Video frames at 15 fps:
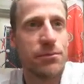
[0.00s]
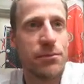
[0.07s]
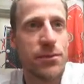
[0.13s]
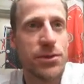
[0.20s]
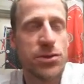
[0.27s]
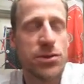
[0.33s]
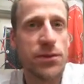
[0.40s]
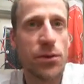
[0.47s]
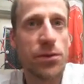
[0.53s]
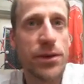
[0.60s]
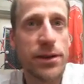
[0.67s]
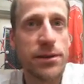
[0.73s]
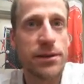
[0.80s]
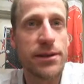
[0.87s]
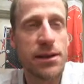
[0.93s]
useful
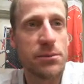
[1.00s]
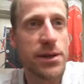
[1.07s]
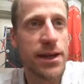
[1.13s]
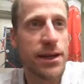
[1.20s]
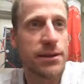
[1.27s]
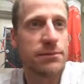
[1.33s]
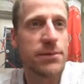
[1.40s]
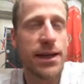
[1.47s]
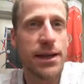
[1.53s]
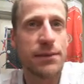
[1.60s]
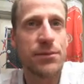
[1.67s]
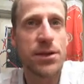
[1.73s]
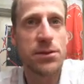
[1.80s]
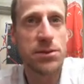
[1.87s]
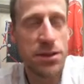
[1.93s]
thing to think about.
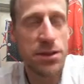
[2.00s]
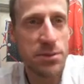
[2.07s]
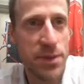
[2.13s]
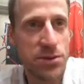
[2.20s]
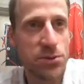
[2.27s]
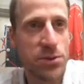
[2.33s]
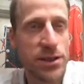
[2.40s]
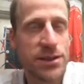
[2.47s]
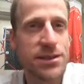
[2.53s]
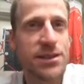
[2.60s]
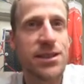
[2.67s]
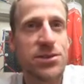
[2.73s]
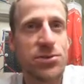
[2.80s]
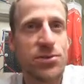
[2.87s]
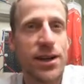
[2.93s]
There's a special reason
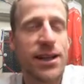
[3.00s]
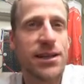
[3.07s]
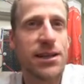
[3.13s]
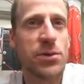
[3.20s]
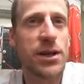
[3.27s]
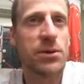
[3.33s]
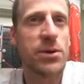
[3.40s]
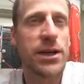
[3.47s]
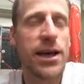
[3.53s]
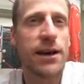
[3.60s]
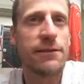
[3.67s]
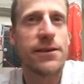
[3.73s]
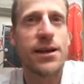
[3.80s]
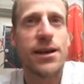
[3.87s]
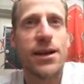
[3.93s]
in Australia where we
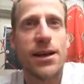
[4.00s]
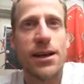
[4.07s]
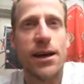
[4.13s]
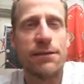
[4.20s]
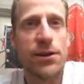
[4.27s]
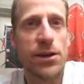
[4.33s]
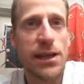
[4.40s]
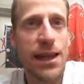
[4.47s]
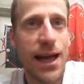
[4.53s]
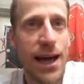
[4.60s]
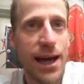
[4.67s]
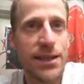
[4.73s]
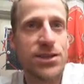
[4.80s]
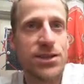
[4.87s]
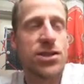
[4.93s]
have a very
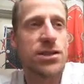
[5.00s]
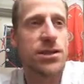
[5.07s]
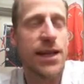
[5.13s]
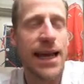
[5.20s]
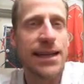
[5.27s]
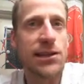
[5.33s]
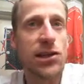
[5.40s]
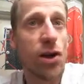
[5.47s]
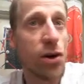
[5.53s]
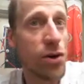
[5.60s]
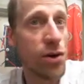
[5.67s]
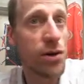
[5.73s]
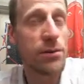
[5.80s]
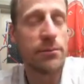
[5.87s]
large and long